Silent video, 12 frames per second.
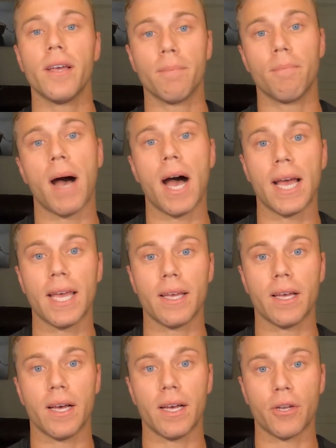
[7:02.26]
buy
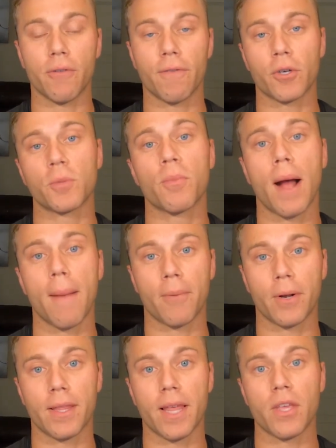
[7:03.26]
your first
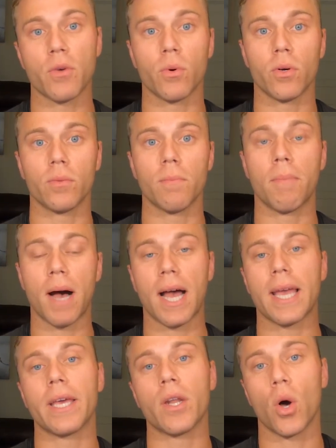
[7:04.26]
property that you will
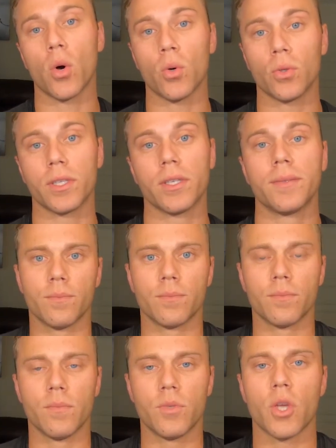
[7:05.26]
buy and hold.
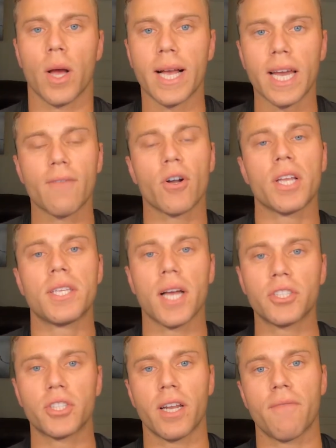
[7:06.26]
So I kind of already
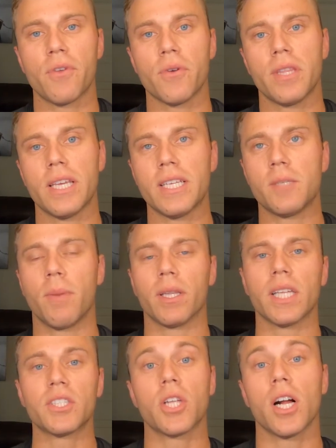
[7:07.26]
touched on a few of these, but
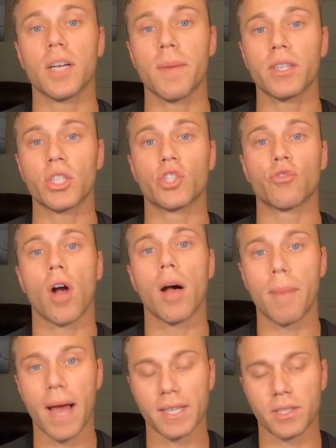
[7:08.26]
let's talk about the
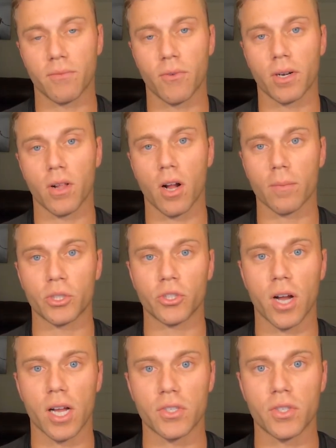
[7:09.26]
drawbacks of rental
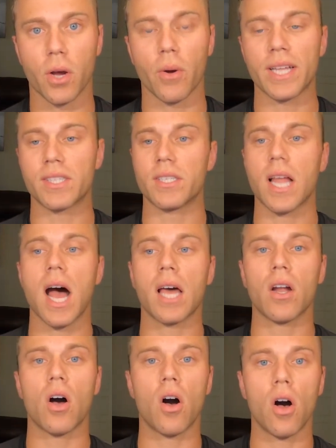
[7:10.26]
arbitrage. So it's
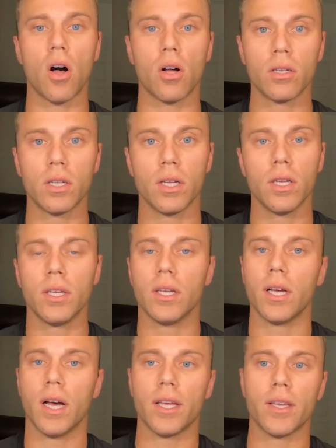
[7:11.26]
not all,
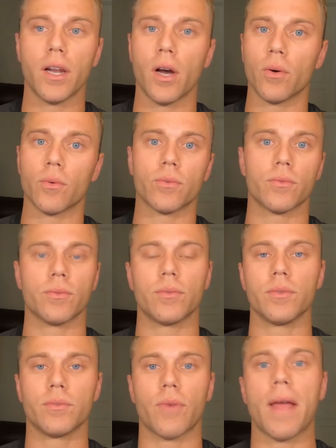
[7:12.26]

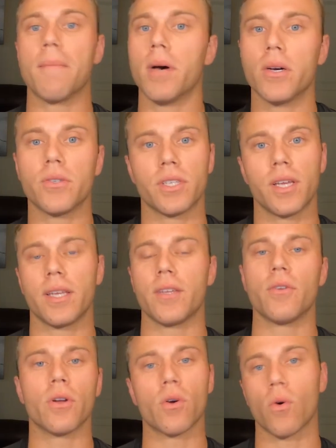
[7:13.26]
rainbows and
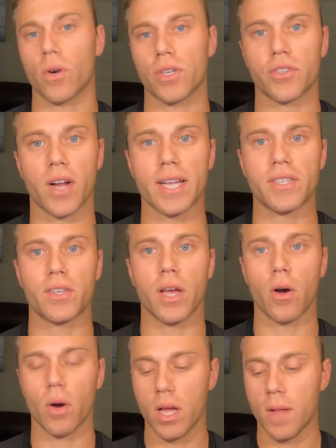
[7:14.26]
unicorns, right?
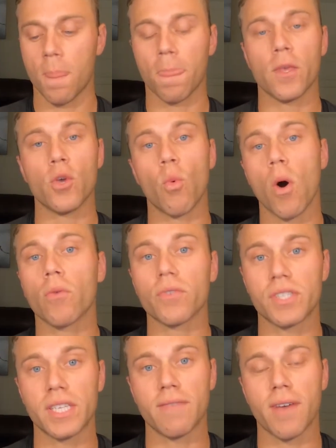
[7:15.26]
So you won't receive